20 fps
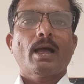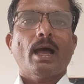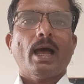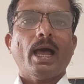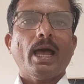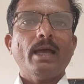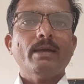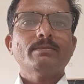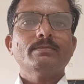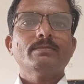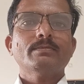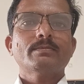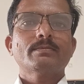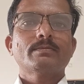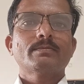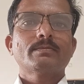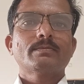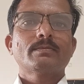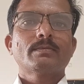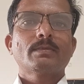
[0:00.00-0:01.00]
I am
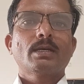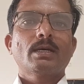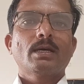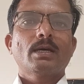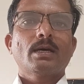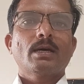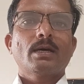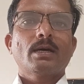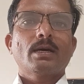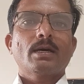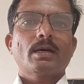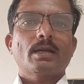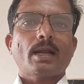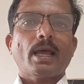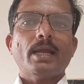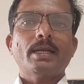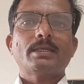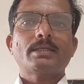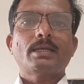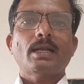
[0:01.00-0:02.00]

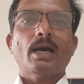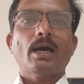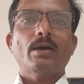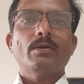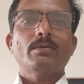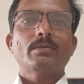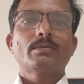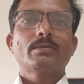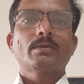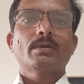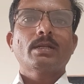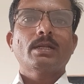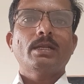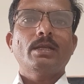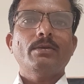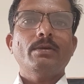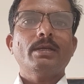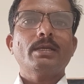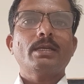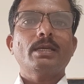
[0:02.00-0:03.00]
right now
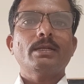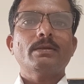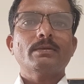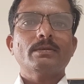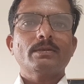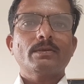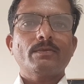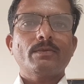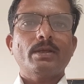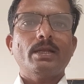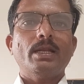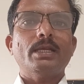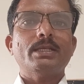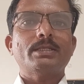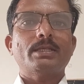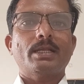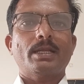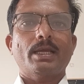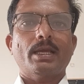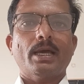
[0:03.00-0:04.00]
living in village
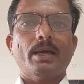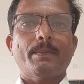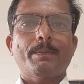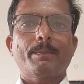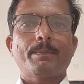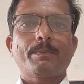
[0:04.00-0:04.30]
area.